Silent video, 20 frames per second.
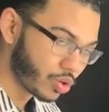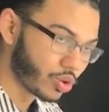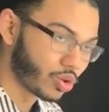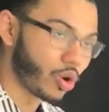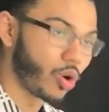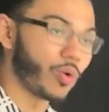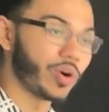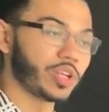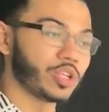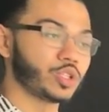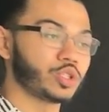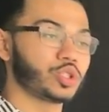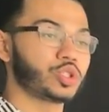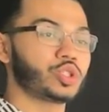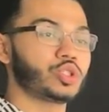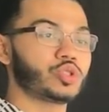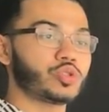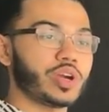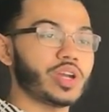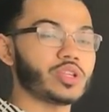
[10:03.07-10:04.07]
going
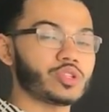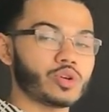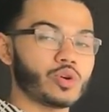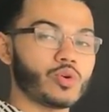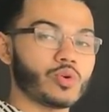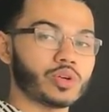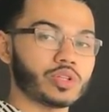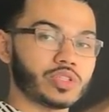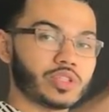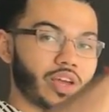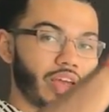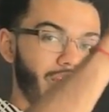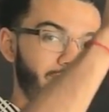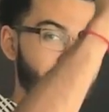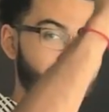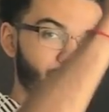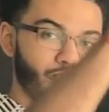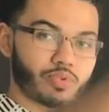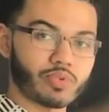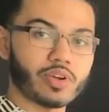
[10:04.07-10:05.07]
straight towards
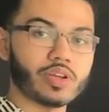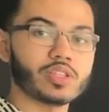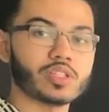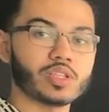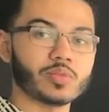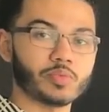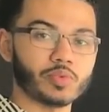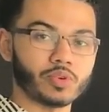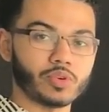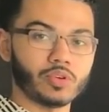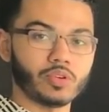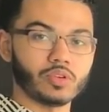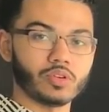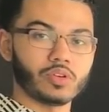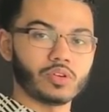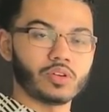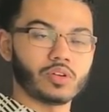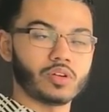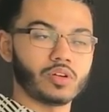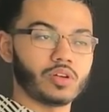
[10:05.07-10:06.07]
a principal
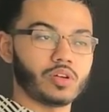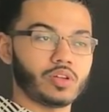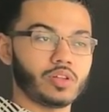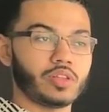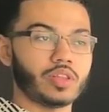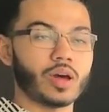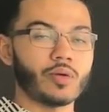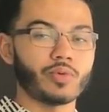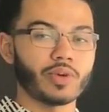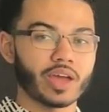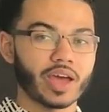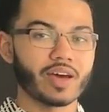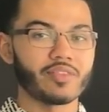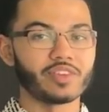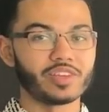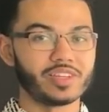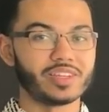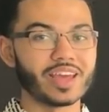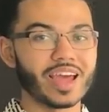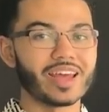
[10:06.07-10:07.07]
that we have
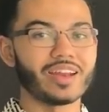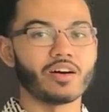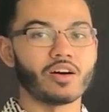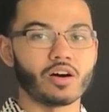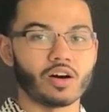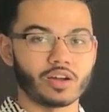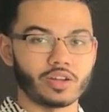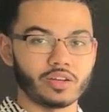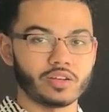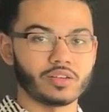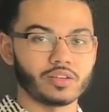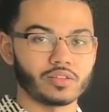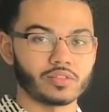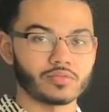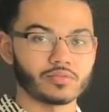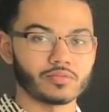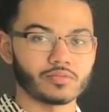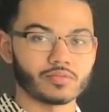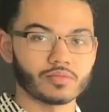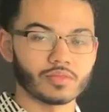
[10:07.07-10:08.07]
a debt on.
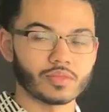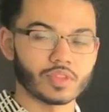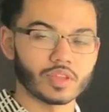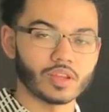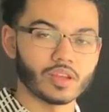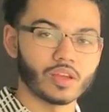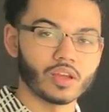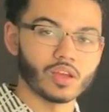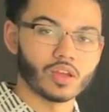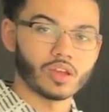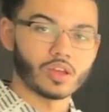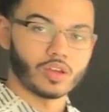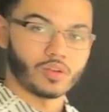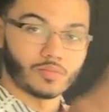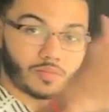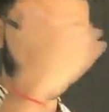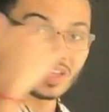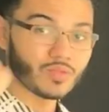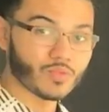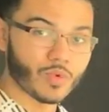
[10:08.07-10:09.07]

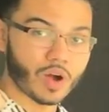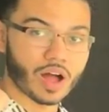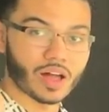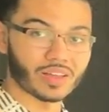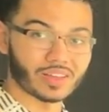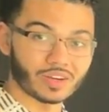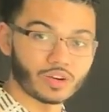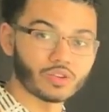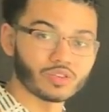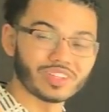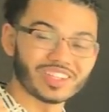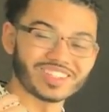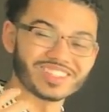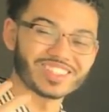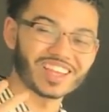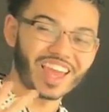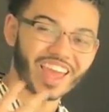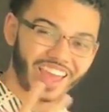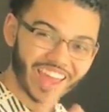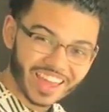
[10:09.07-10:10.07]
Meanwhile, it only
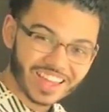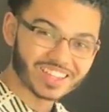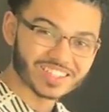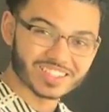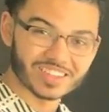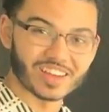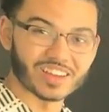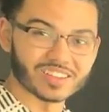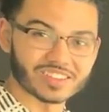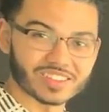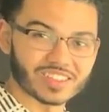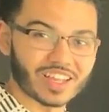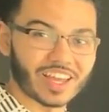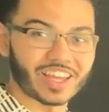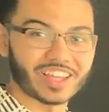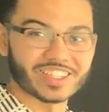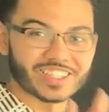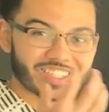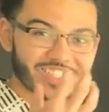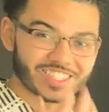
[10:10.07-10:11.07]
takes us
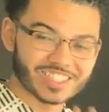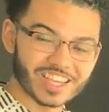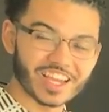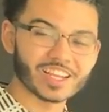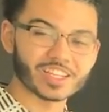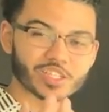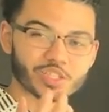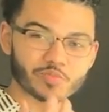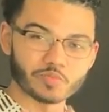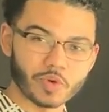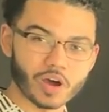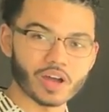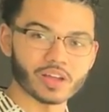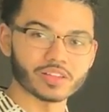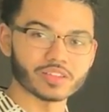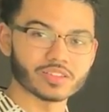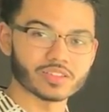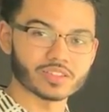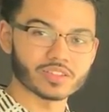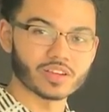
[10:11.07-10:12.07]
like six
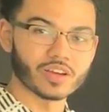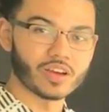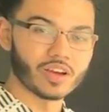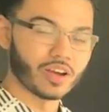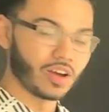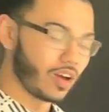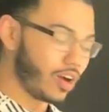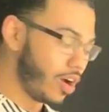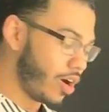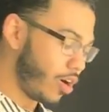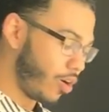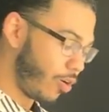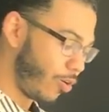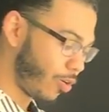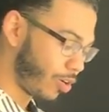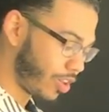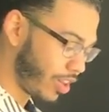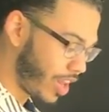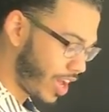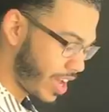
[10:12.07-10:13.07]
months
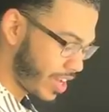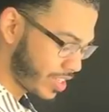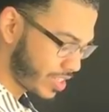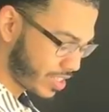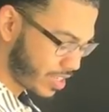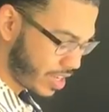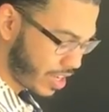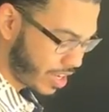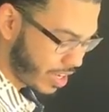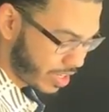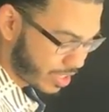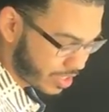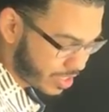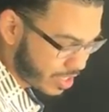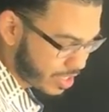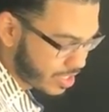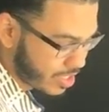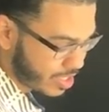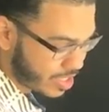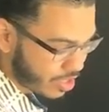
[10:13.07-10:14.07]
or less
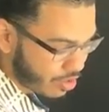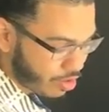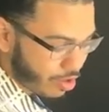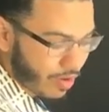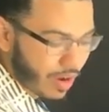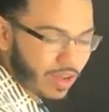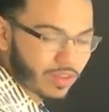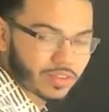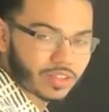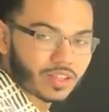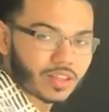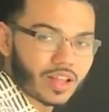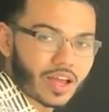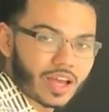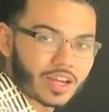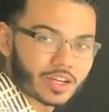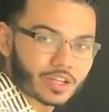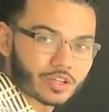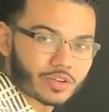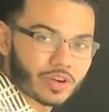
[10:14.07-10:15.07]
to zero out the
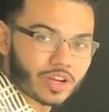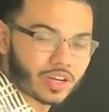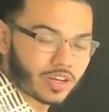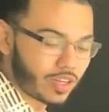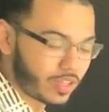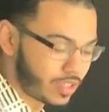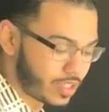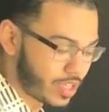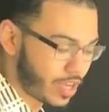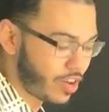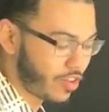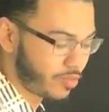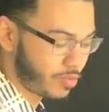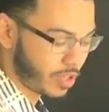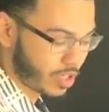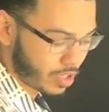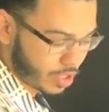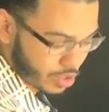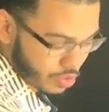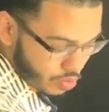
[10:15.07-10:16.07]
line of credit itself
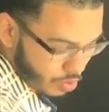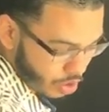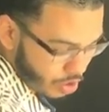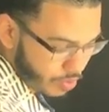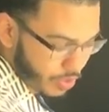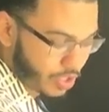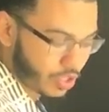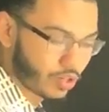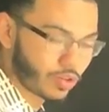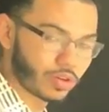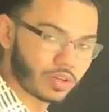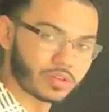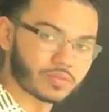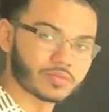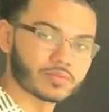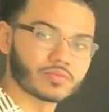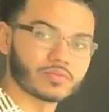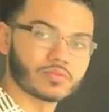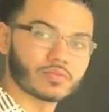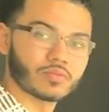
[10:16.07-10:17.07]
because what are we doing?
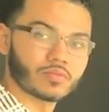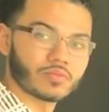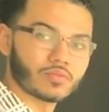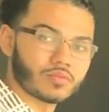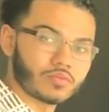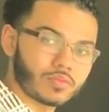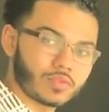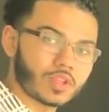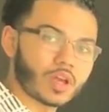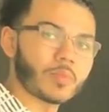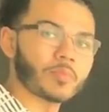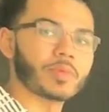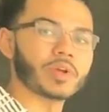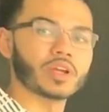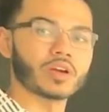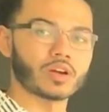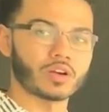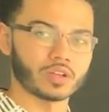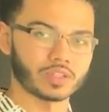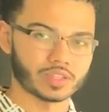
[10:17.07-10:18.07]

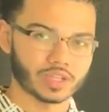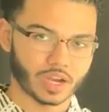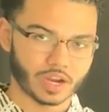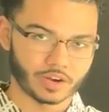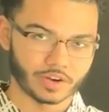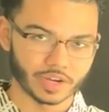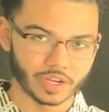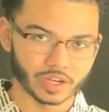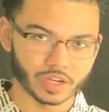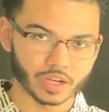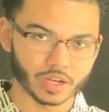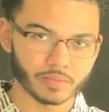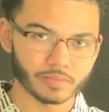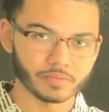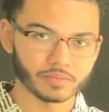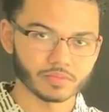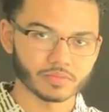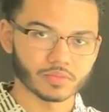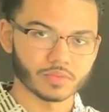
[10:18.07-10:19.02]
Dumping our entire income,